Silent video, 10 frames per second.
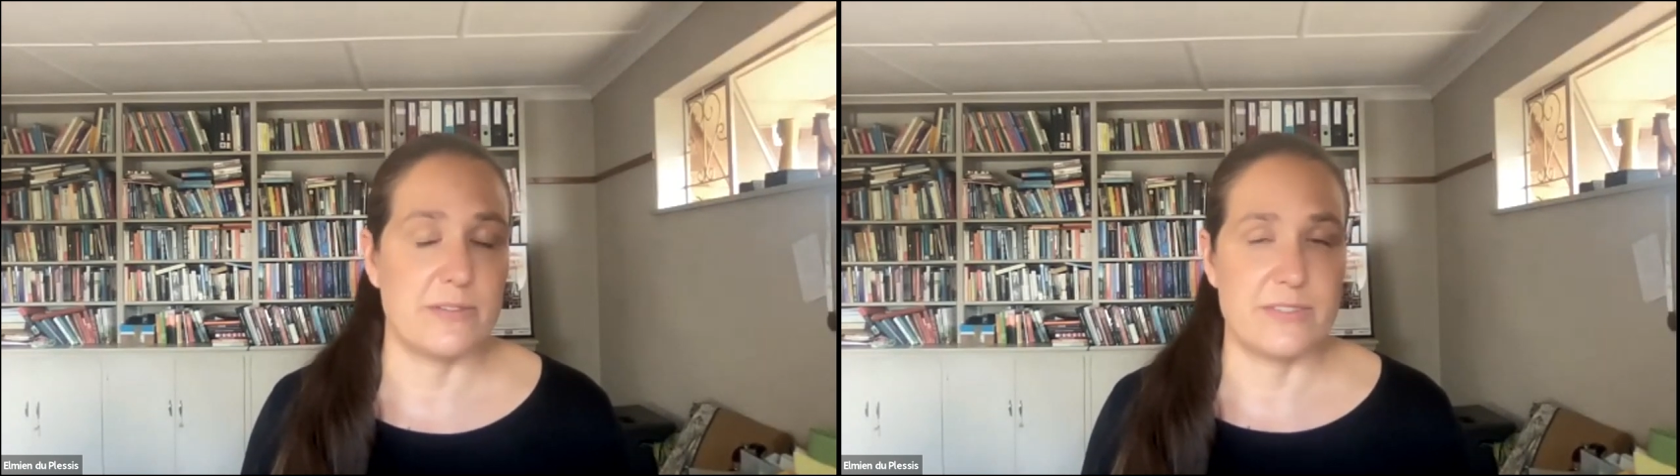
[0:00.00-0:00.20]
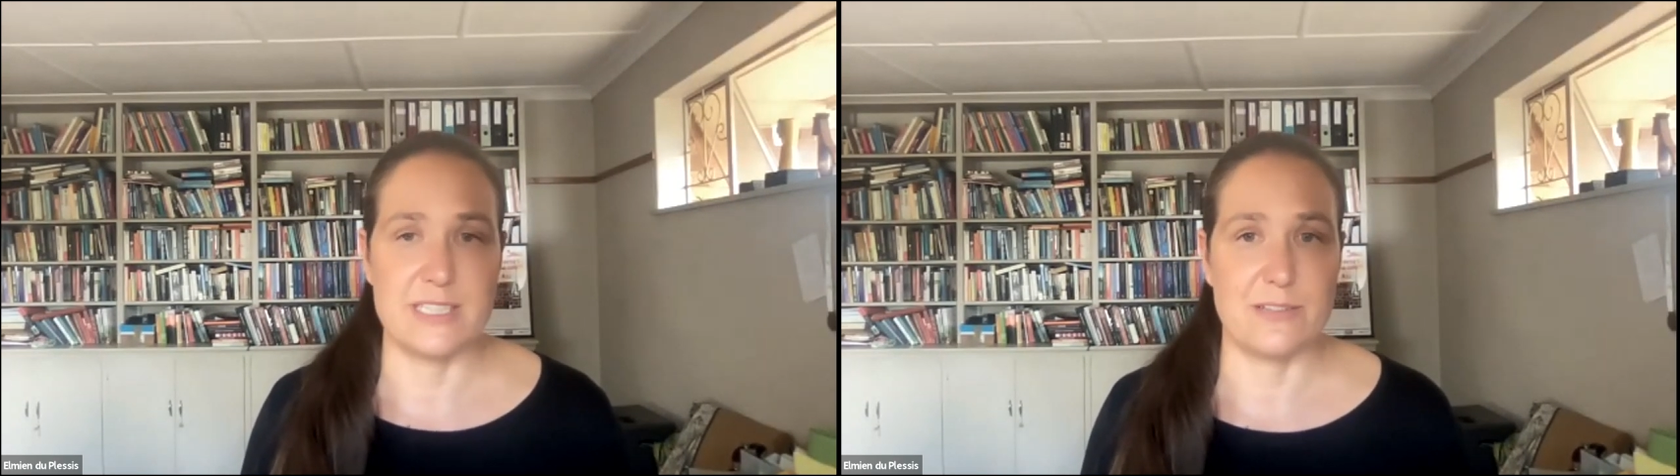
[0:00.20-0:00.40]

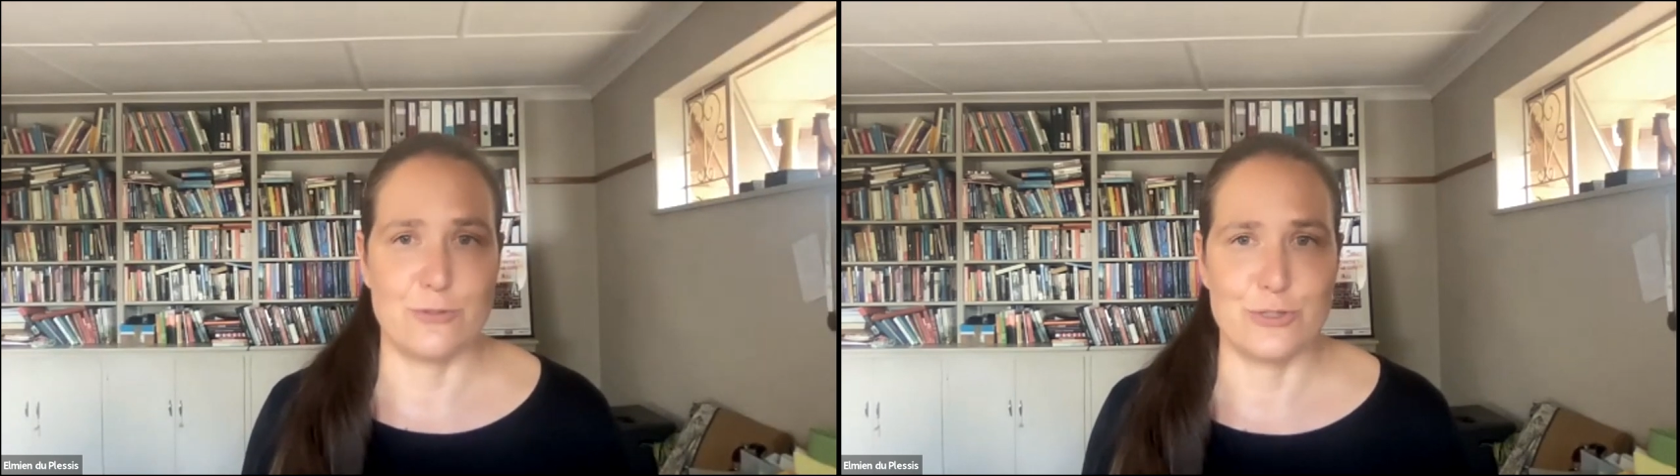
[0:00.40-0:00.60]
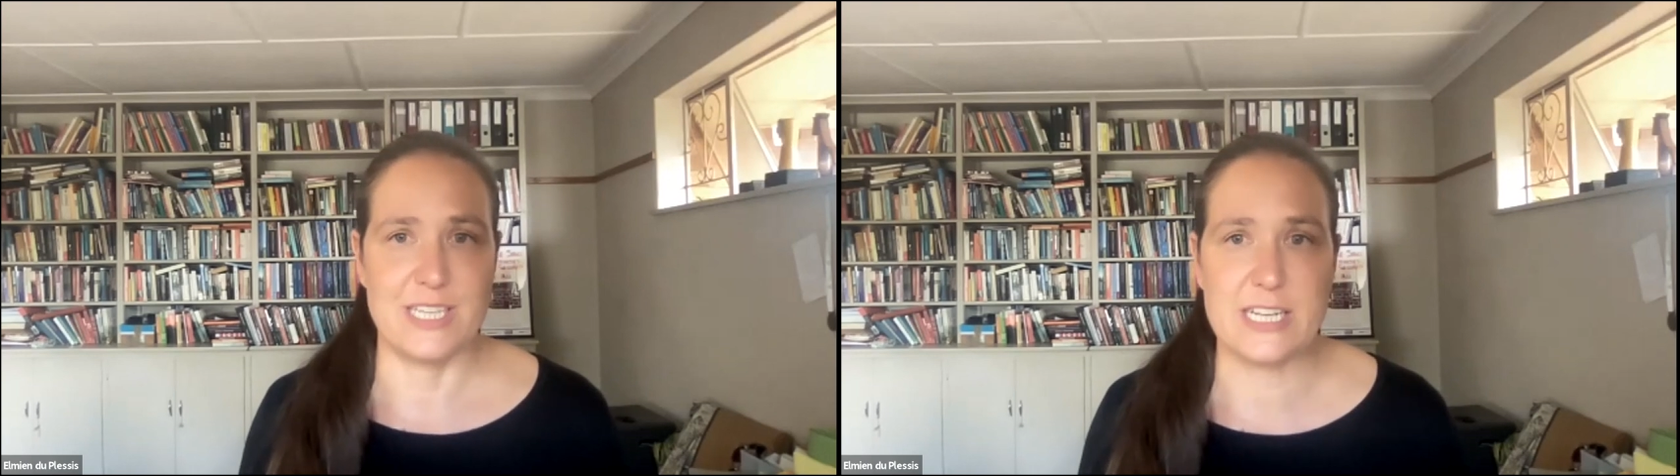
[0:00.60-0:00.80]
we've seen
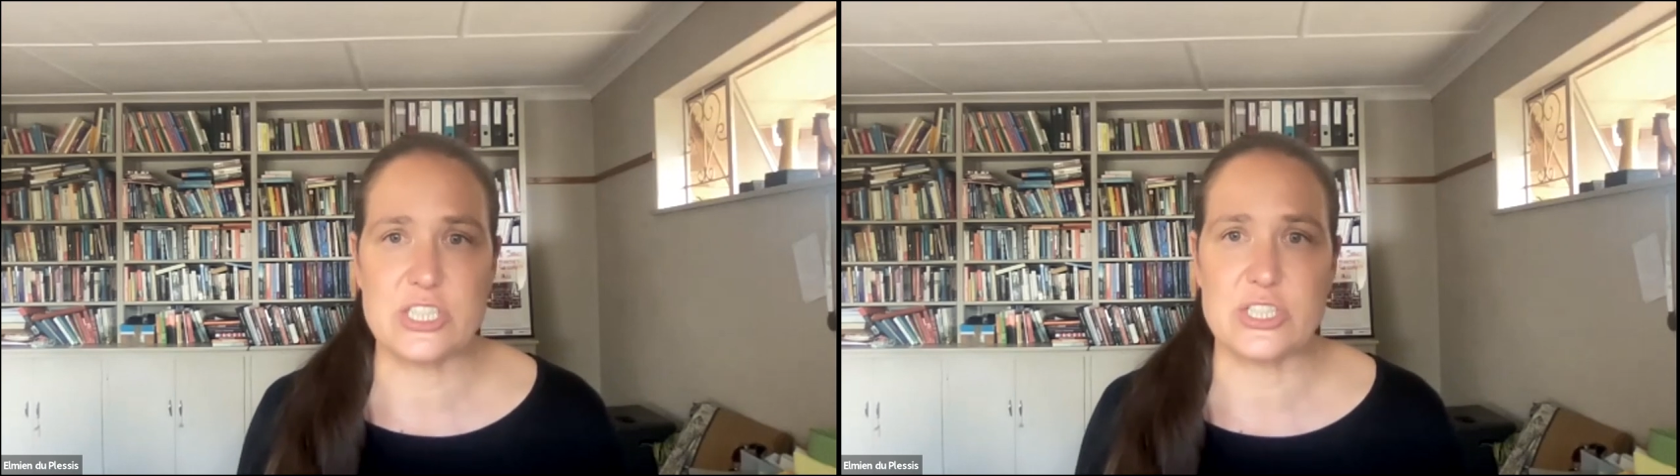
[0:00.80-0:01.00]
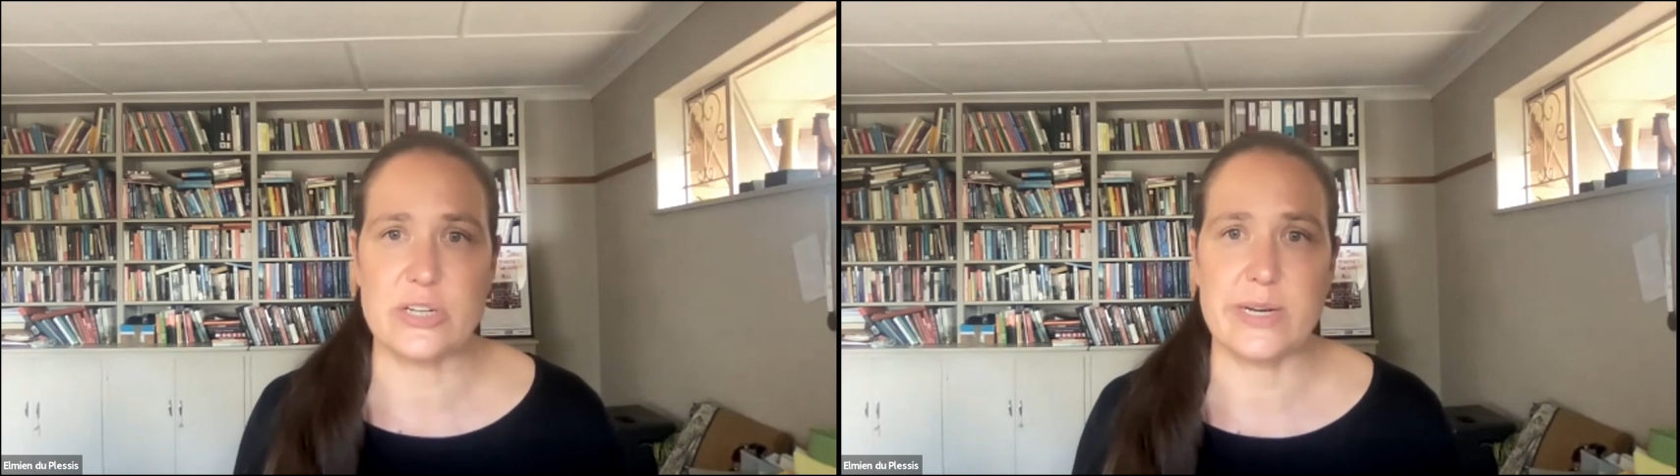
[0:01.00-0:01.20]
for
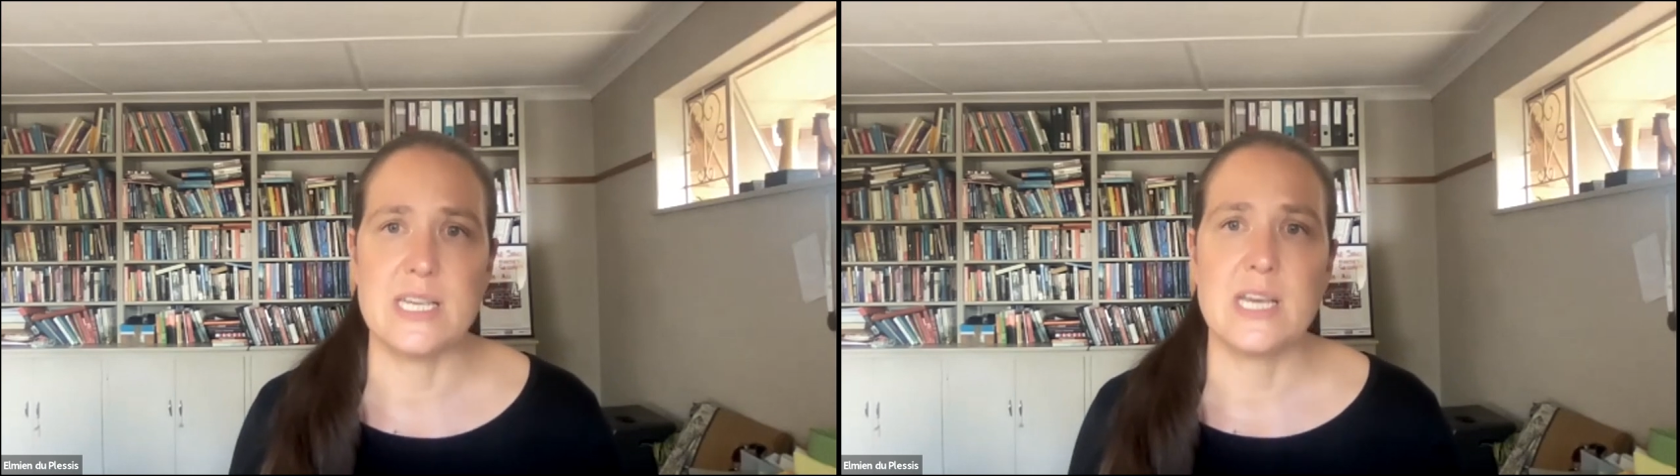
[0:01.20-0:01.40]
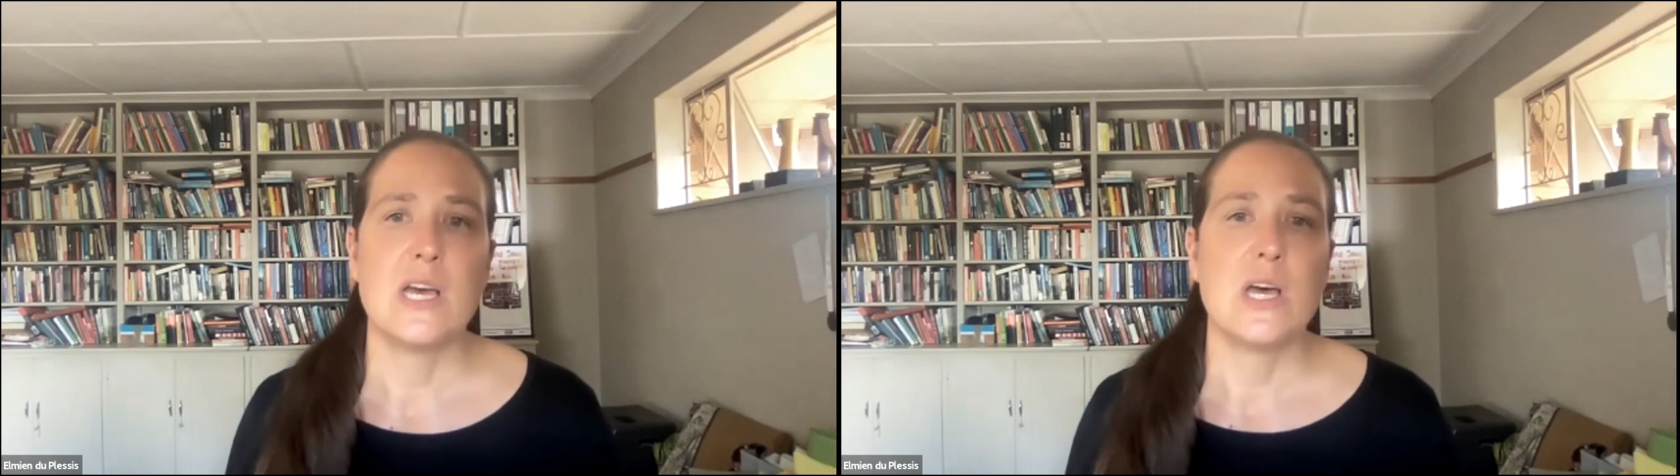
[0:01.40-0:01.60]
centuries,